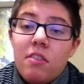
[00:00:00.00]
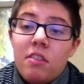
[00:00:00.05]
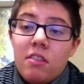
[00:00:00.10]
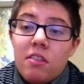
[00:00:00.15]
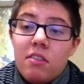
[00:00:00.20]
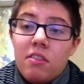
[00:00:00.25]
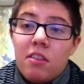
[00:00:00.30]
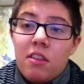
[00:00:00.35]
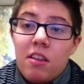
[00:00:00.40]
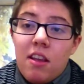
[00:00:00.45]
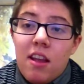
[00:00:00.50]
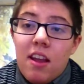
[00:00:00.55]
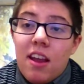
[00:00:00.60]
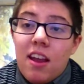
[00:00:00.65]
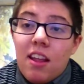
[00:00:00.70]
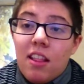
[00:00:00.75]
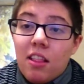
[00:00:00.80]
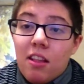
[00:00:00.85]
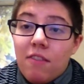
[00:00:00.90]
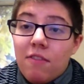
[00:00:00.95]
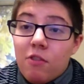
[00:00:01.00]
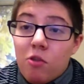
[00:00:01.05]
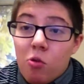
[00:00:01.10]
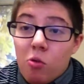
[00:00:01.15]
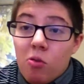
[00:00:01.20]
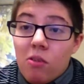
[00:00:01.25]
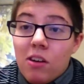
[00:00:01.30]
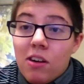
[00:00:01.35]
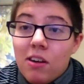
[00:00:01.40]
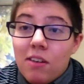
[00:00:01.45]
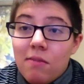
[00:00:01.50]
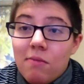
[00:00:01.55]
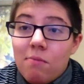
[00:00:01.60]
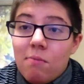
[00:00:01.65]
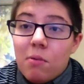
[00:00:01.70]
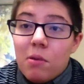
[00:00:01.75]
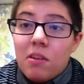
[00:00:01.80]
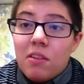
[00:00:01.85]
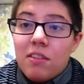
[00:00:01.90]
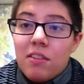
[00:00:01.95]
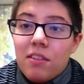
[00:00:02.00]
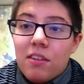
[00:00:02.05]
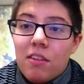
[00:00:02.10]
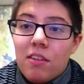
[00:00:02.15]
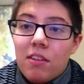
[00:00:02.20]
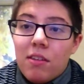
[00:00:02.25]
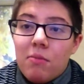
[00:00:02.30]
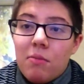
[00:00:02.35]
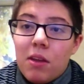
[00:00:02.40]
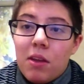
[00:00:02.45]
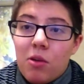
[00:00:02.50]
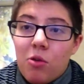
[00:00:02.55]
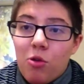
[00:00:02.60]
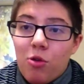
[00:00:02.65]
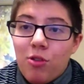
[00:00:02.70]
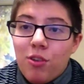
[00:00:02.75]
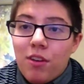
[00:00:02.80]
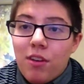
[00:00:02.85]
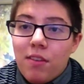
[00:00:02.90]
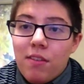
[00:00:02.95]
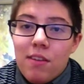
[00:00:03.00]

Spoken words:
to say "Love Court" because they're calling me Court.